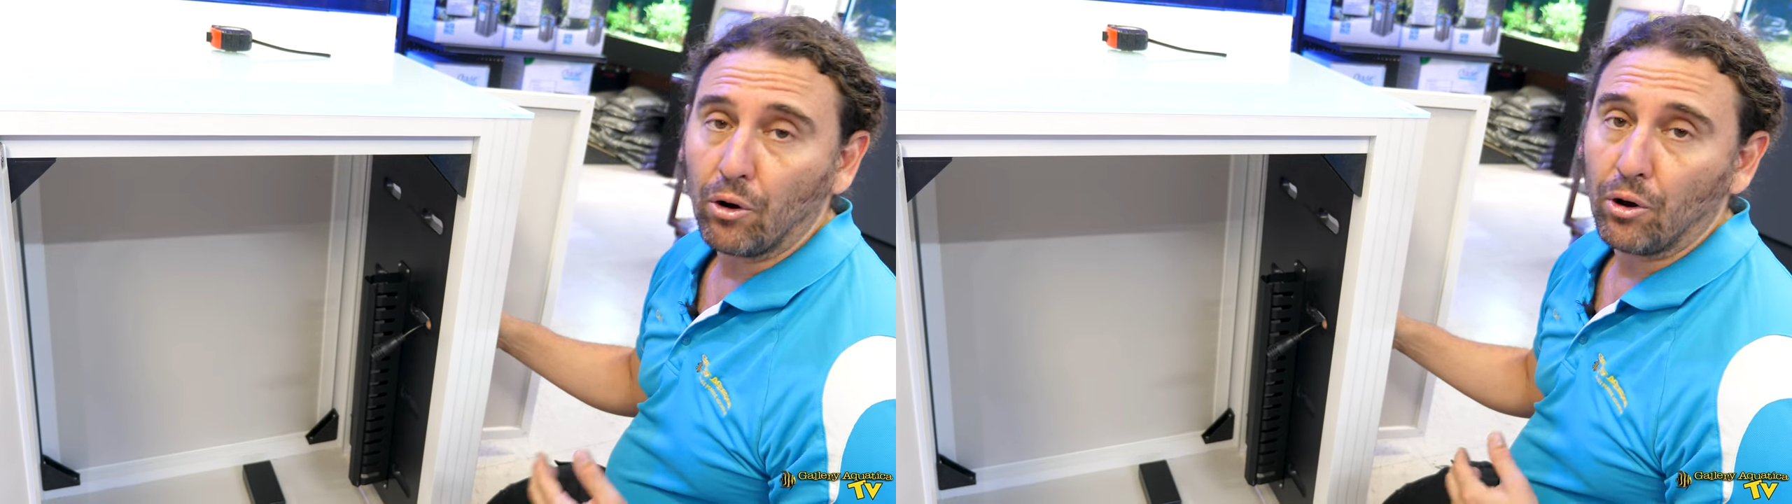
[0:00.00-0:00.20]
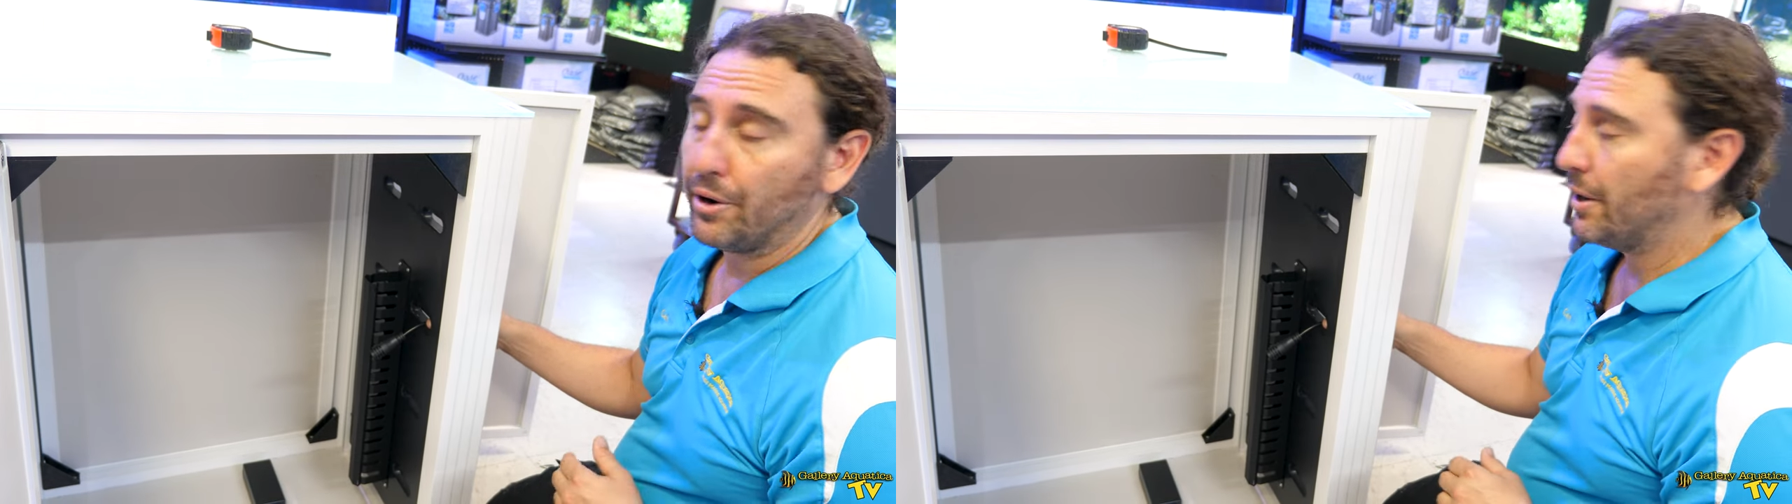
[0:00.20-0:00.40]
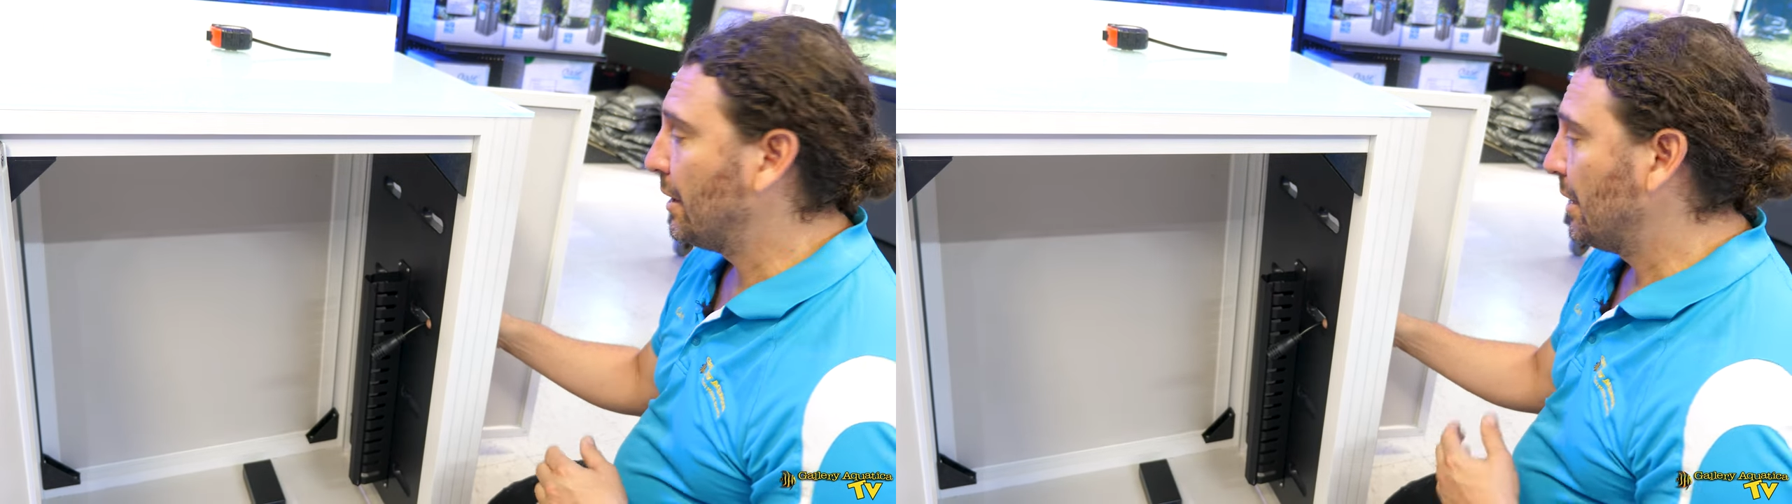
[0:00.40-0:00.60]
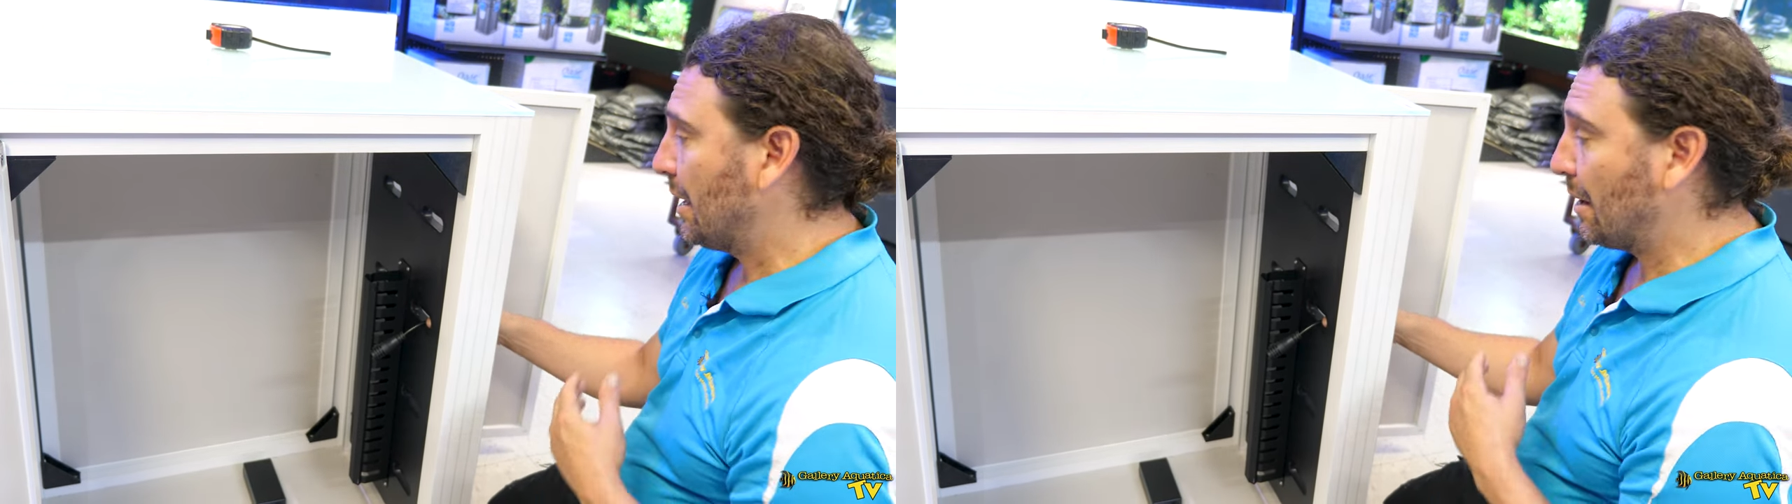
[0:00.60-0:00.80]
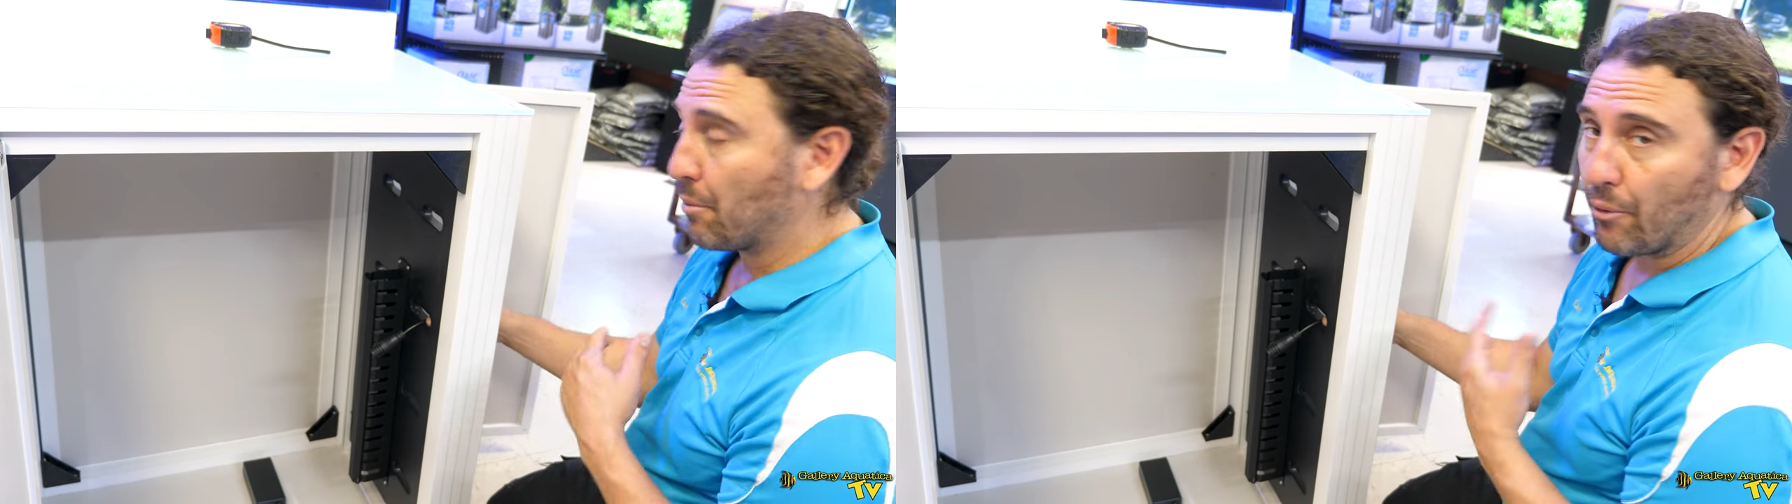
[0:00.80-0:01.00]
on
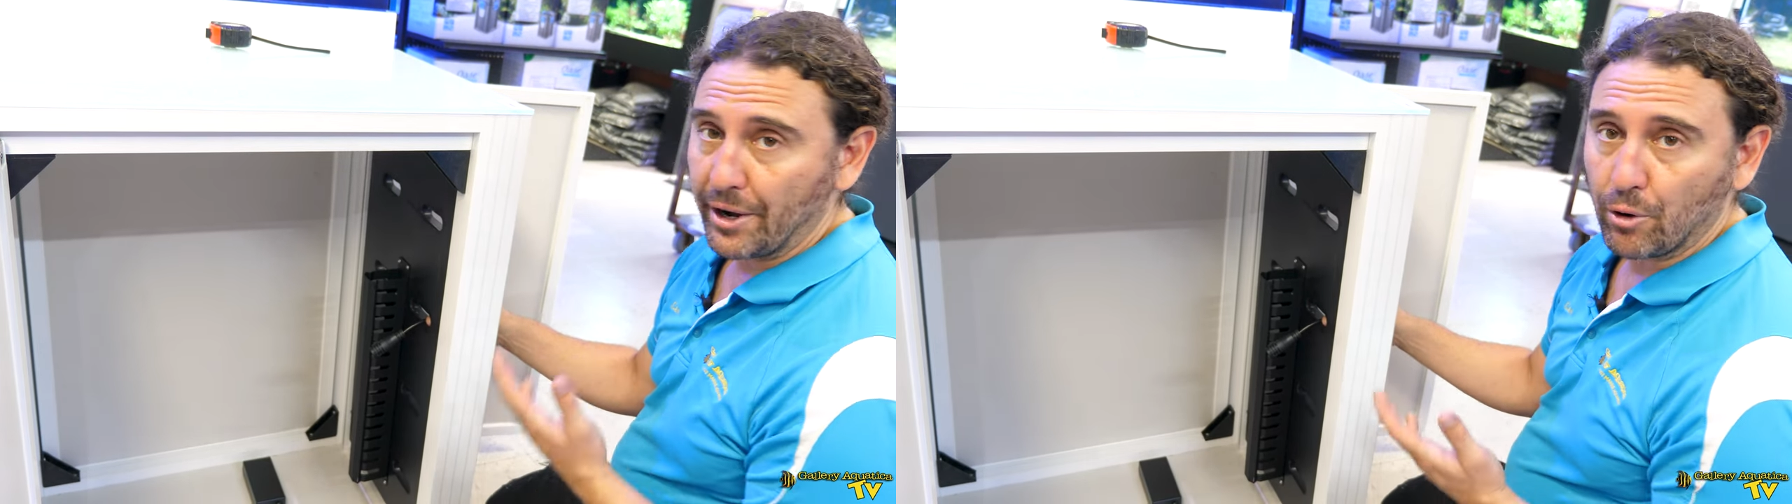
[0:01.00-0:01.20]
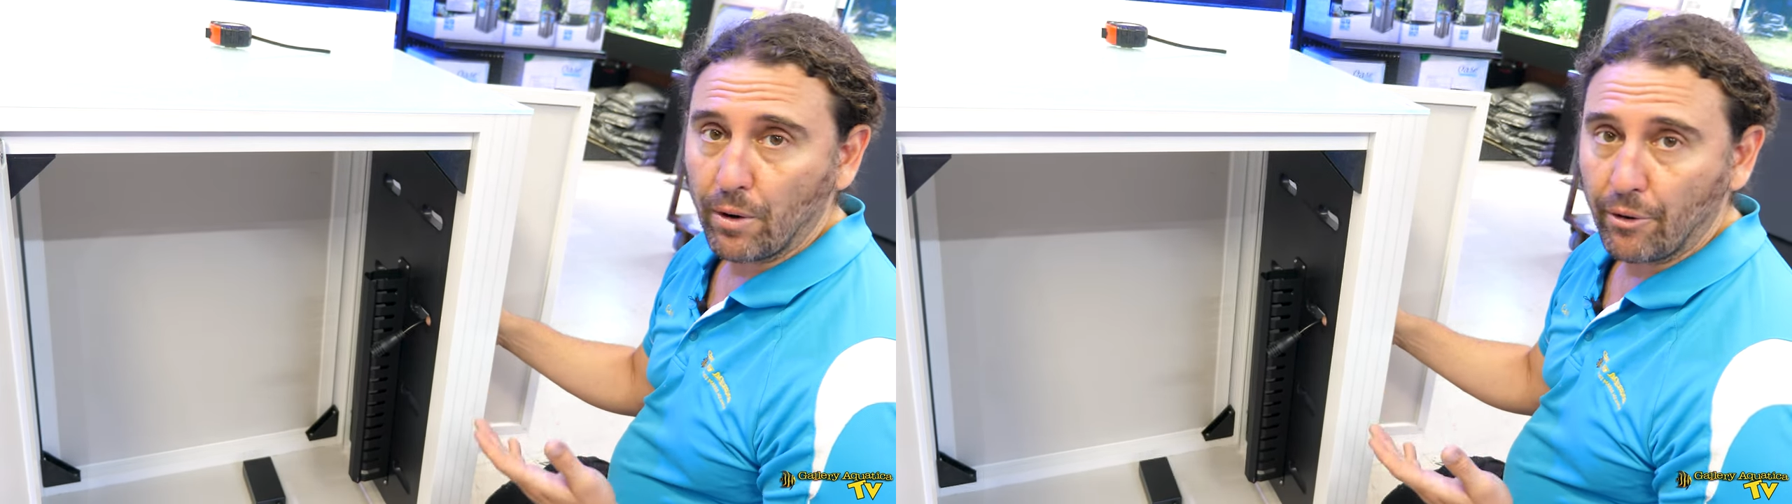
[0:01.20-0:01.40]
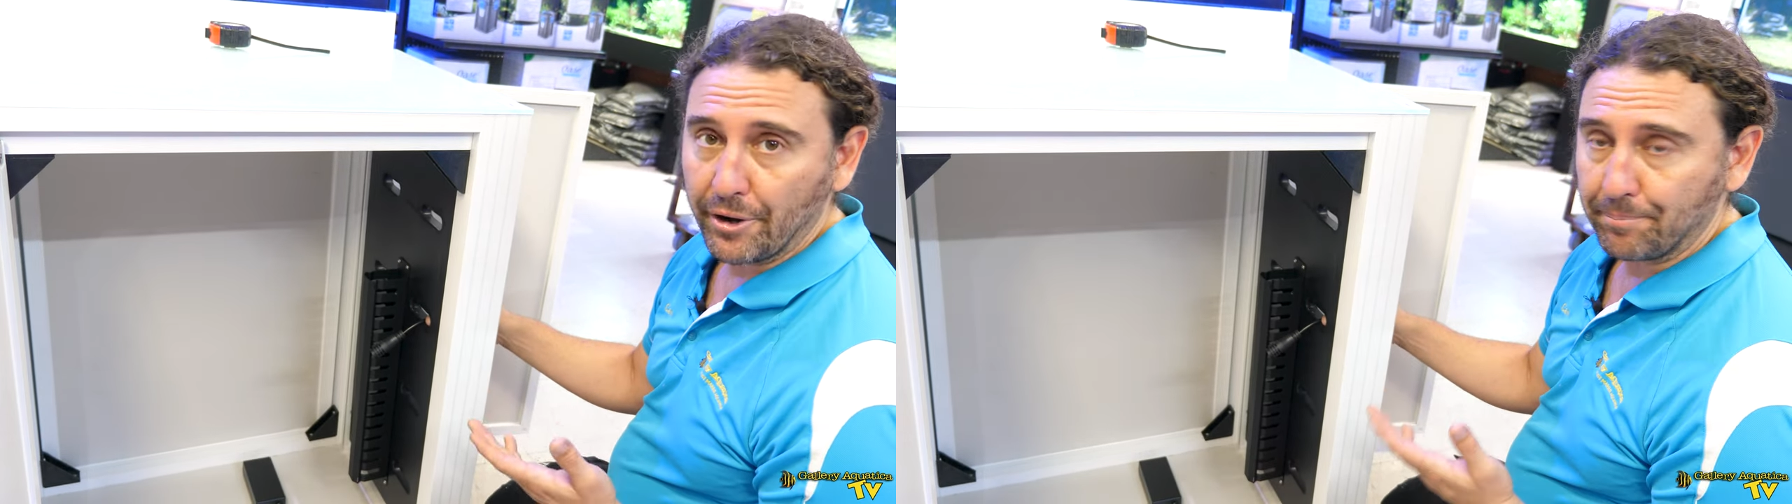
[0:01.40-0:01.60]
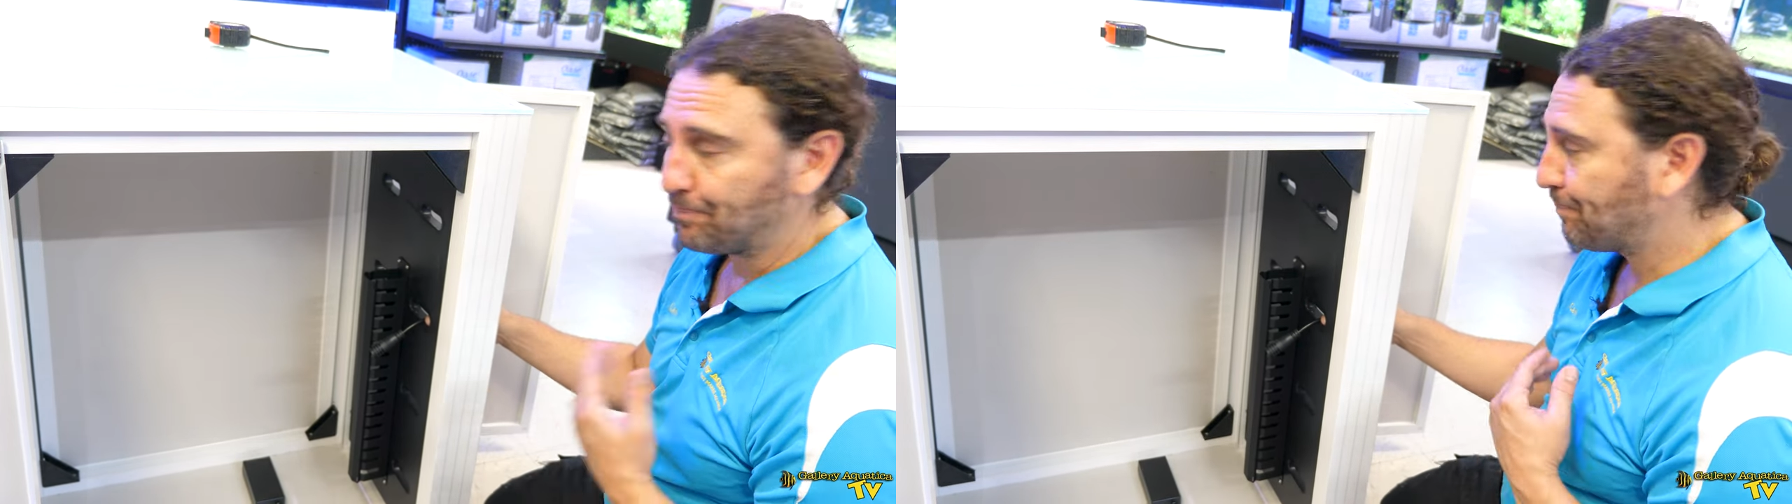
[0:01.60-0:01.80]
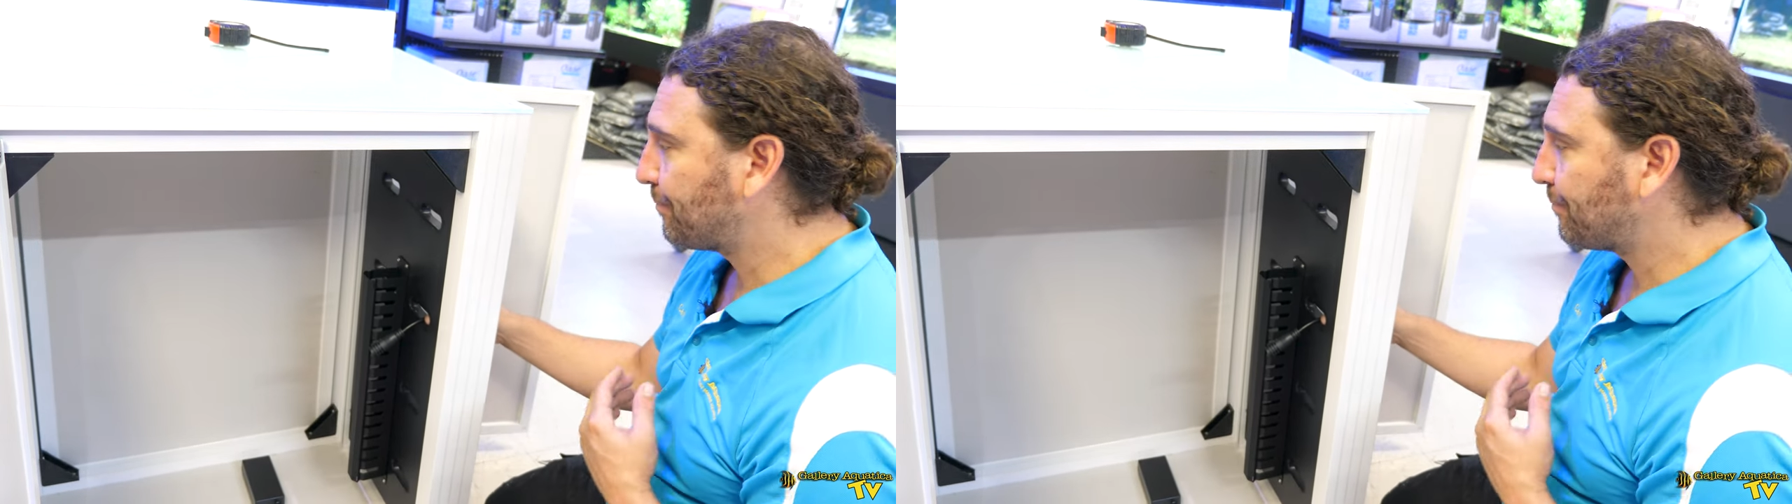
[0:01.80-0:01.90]
a marine aquarium.